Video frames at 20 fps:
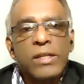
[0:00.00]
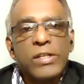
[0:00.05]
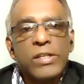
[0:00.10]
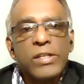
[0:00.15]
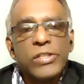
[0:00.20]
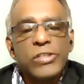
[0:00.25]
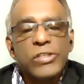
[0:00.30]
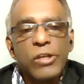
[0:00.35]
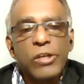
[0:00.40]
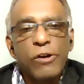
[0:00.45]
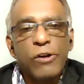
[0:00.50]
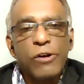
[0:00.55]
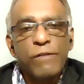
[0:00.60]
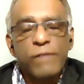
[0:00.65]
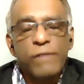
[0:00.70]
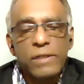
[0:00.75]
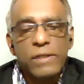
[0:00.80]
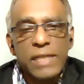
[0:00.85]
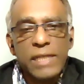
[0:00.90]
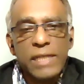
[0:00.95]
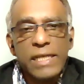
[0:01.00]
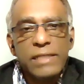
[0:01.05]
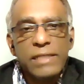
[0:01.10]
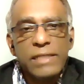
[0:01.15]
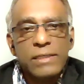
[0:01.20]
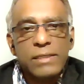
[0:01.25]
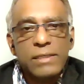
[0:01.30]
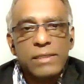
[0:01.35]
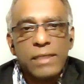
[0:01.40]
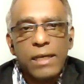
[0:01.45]
So for
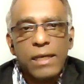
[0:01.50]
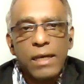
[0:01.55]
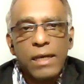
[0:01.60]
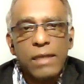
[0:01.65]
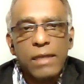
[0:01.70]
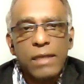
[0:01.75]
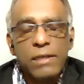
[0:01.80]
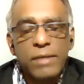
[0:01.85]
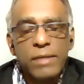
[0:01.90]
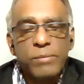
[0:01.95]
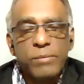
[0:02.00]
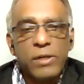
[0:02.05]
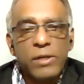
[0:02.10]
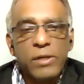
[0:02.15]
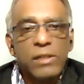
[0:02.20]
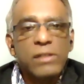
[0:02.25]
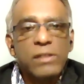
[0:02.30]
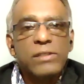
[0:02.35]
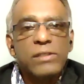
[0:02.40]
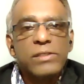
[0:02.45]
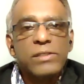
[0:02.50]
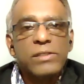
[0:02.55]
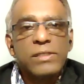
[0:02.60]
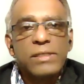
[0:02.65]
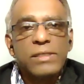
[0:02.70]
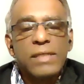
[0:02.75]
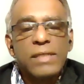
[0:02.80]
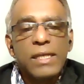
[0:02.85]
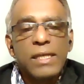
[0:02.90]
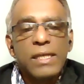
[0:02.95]
these
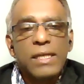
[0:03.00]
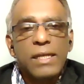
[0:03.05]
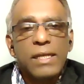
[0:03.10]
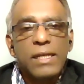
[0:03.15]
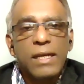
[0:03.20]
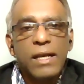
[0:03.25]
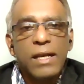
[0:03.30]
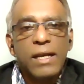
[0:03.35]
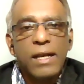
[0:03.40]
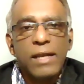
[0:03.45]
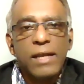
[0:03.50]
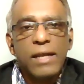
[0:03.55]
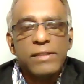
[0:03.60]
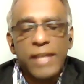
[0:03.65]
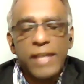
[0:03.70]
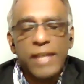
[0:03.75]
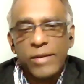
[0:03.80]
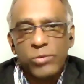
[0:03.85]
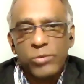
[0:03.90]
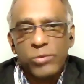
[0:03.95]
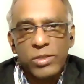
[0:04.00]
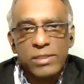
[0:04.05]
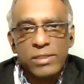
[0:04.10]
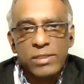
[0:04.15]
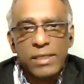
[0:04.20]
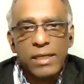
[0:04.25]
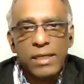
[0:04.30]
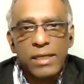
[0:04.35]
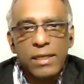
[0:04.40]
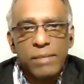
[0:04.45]
liberals, that was
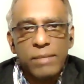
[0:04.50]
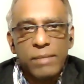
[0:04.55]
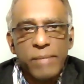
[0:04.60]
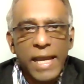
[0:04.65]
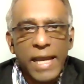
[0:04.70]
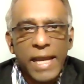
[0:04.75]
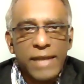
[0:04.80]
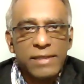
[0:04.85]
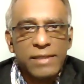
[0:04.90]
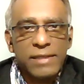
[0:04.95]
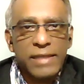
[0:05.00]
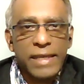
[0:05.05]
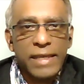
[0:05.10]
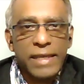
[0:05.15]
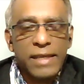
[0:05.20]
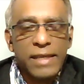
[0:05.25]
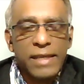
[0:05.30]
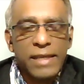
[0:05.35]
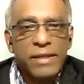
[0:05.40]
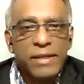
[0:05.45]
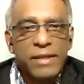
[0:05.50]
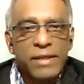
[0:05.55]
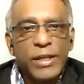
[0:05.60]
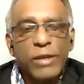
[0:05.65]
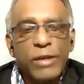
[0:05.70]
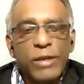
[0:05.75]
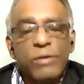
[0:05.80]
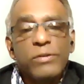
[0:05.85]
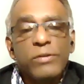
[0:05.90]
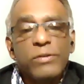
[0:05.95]
a bad thing,
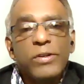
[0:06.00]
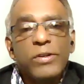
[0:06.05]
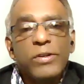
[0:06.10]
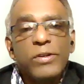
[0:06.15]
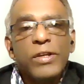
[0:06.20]
you know.